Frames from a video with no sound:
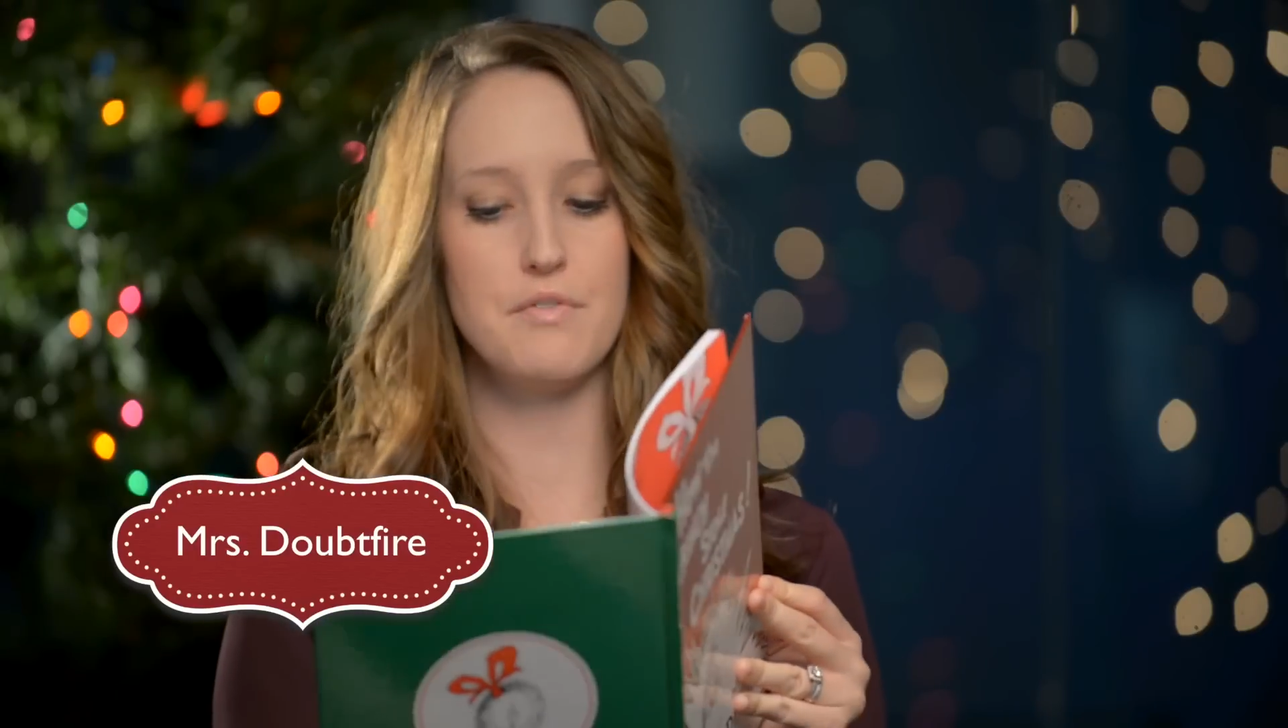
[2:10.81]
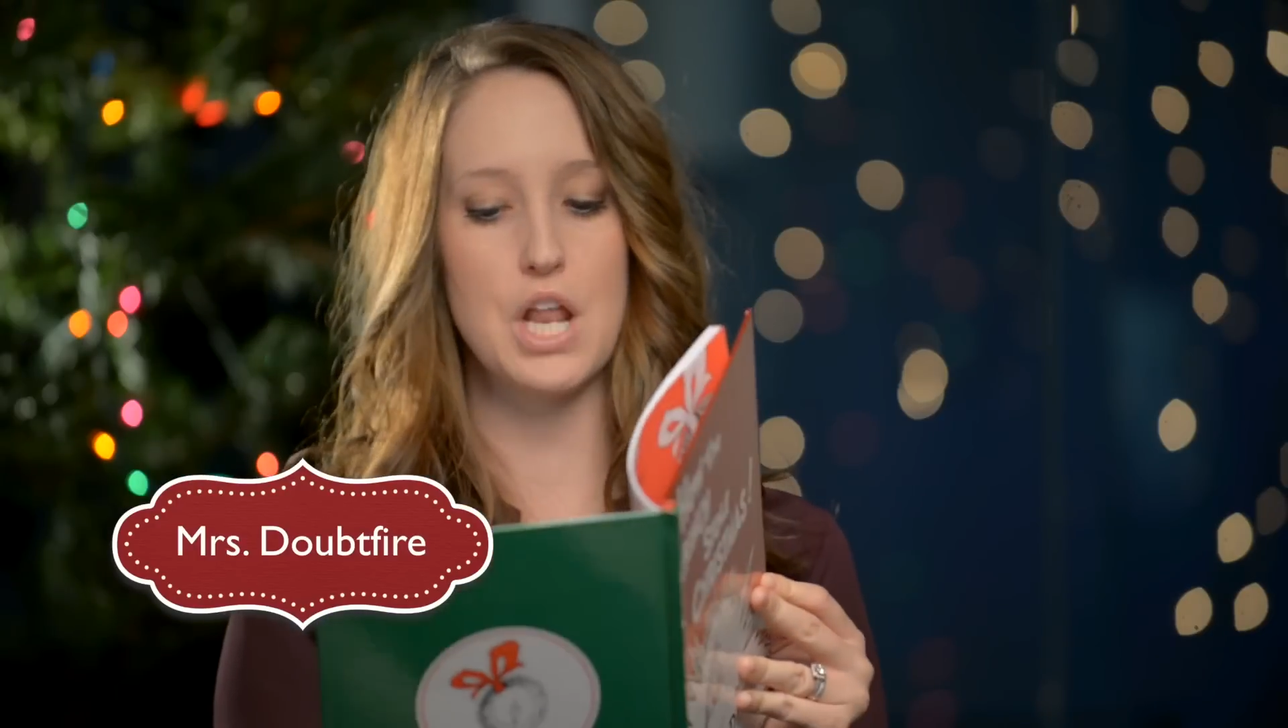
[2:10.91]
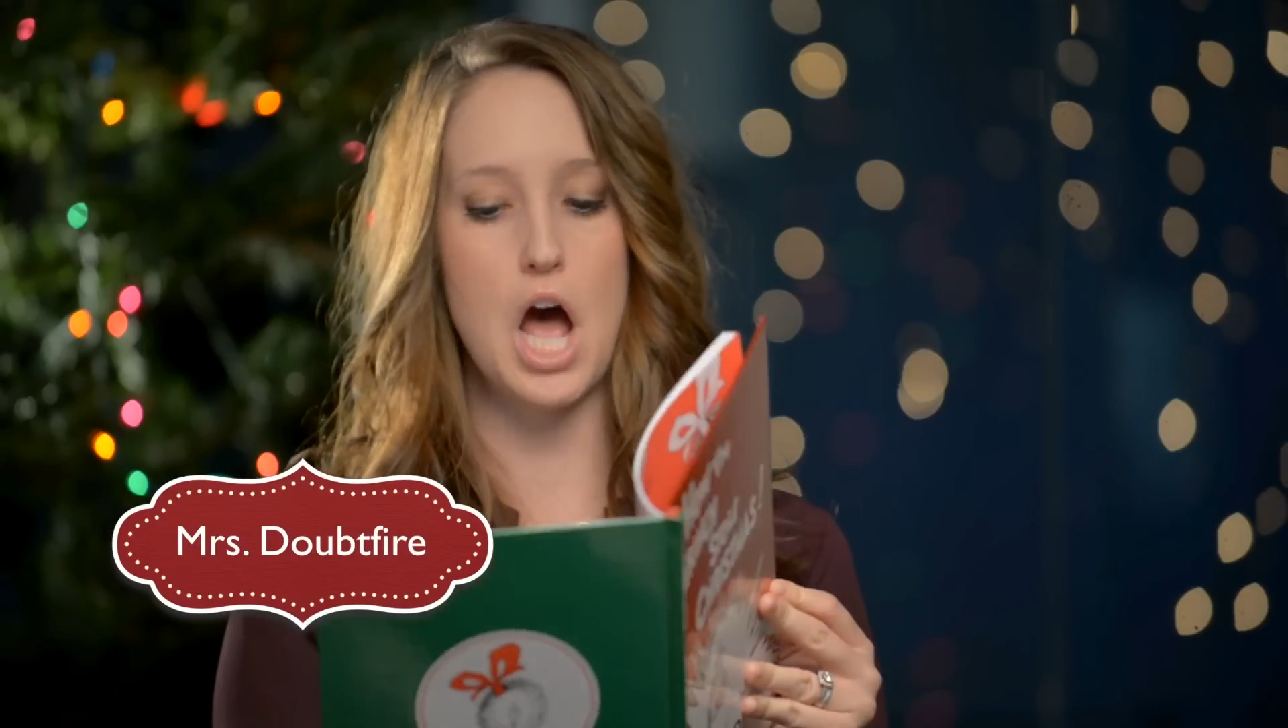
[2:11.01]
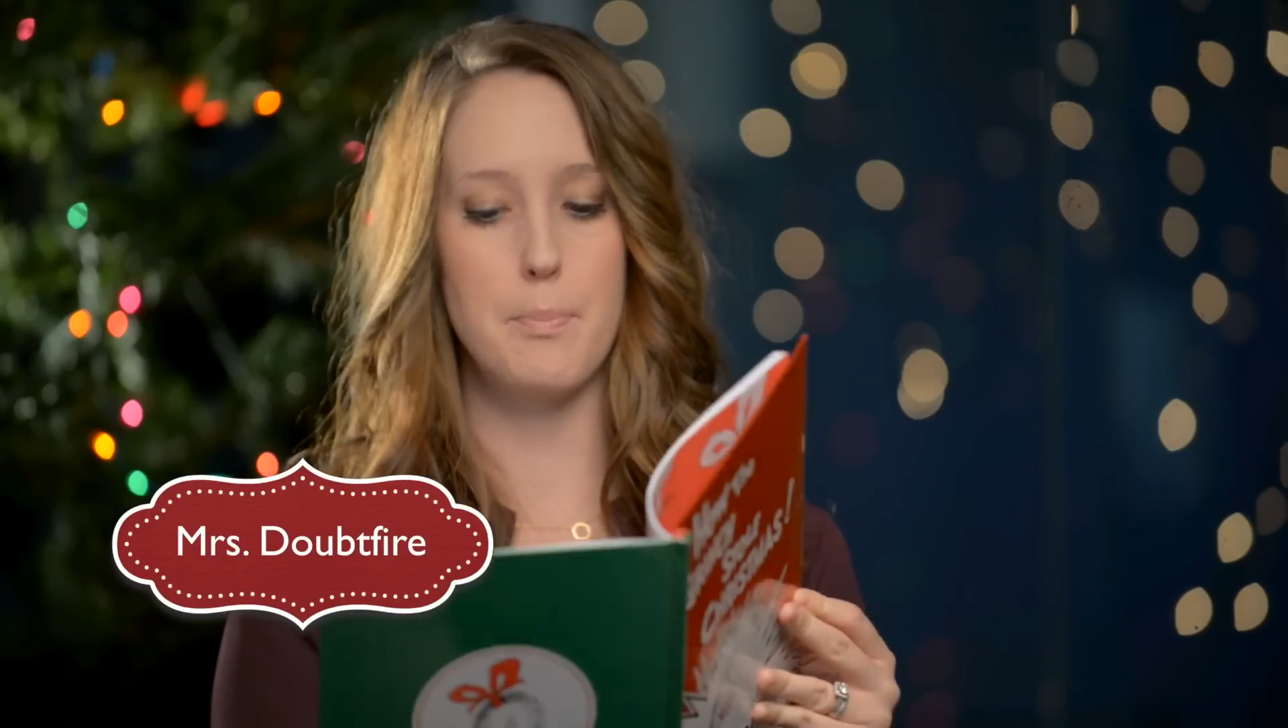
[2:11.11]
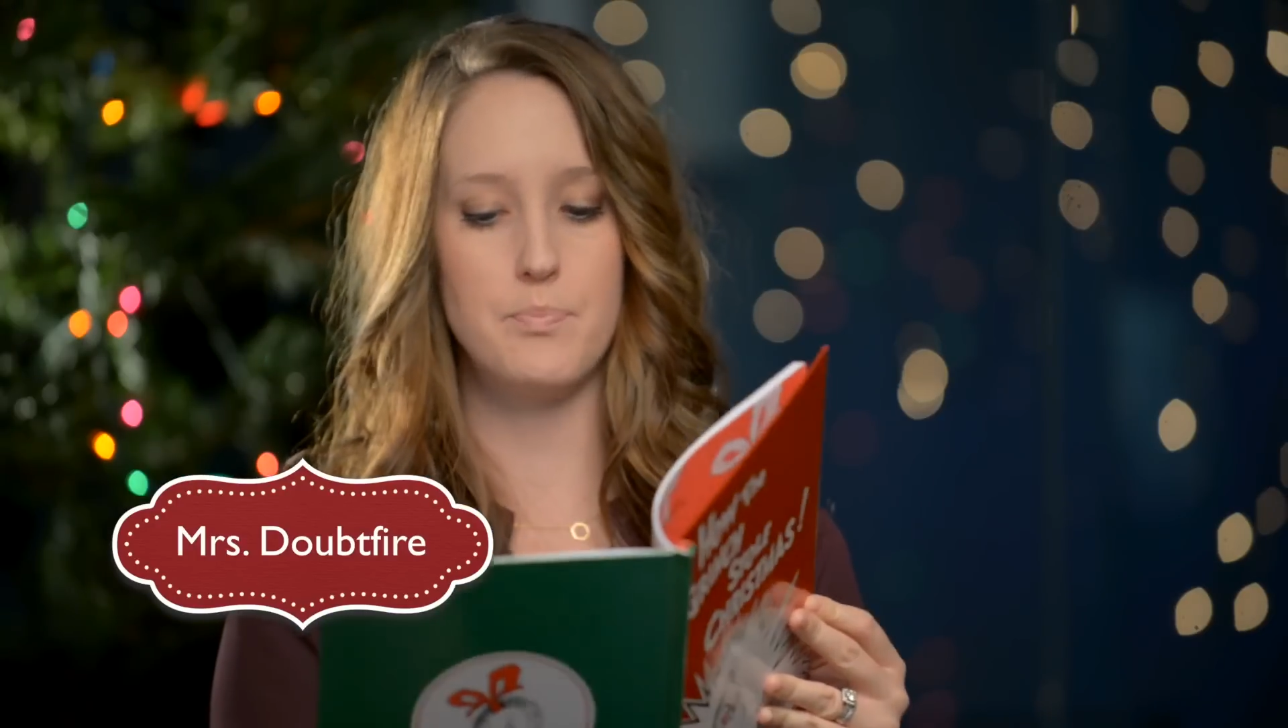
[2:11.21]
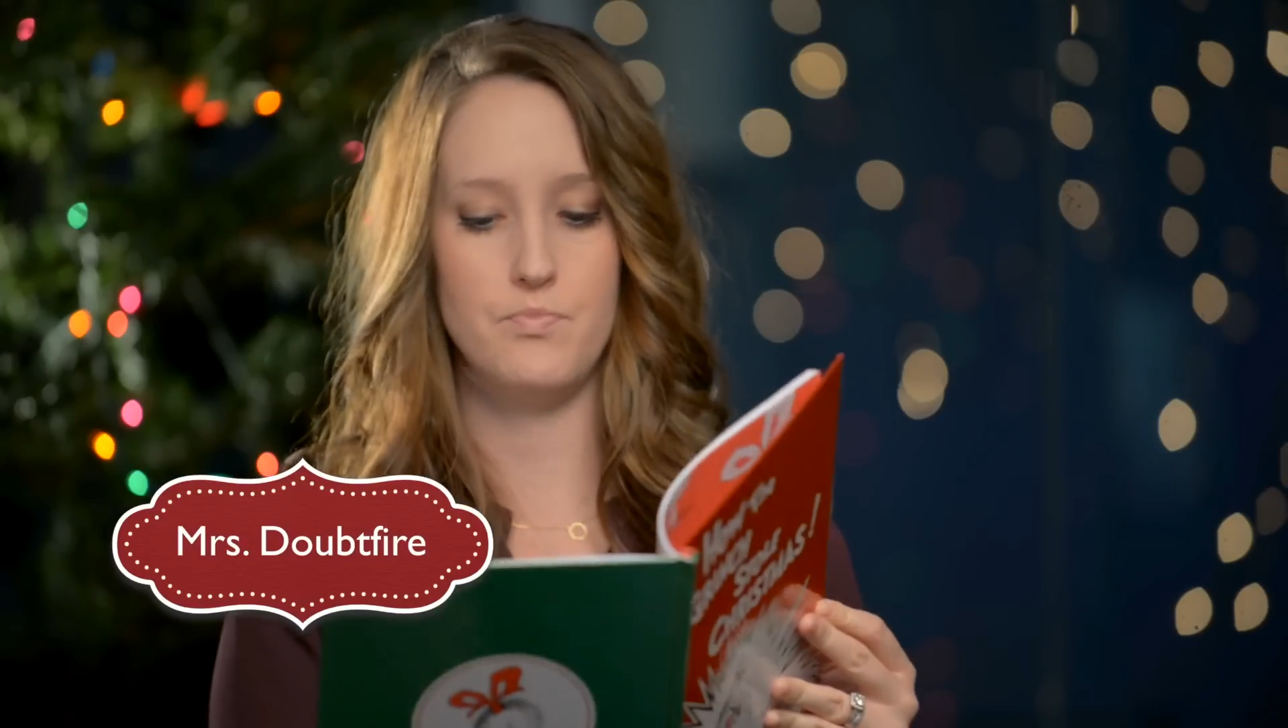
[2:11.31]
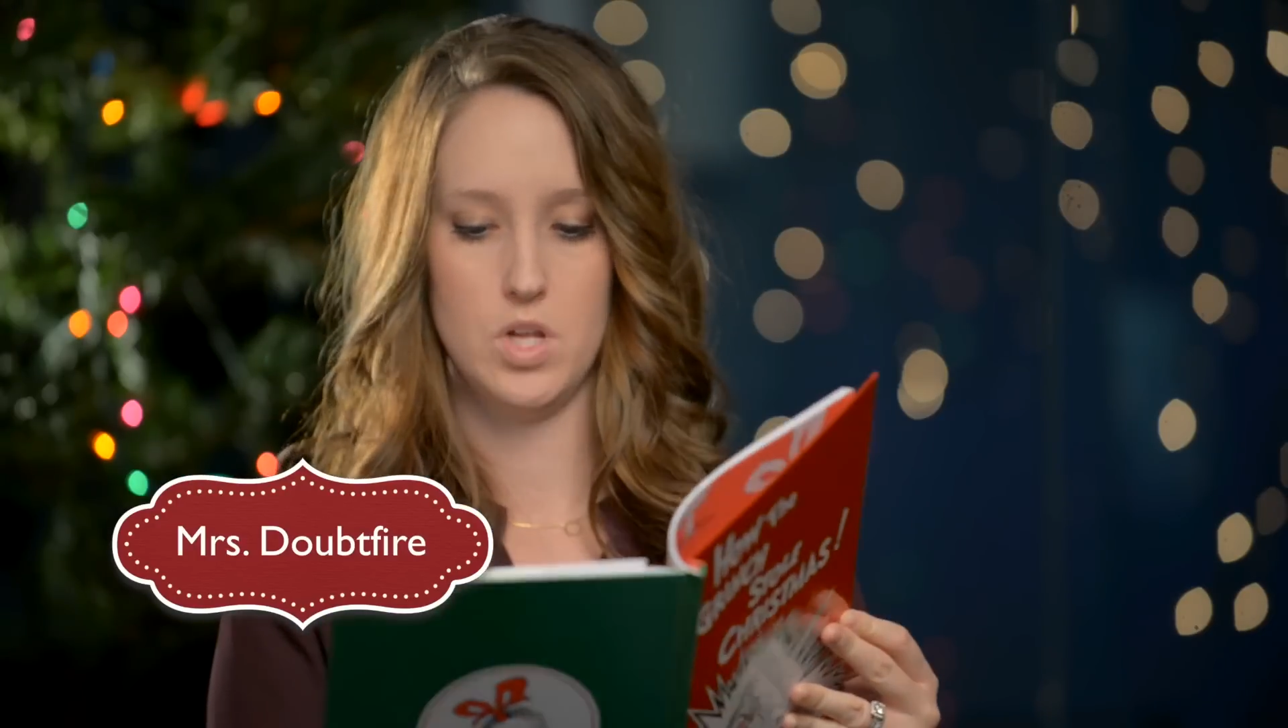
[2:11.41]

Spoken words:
feet up,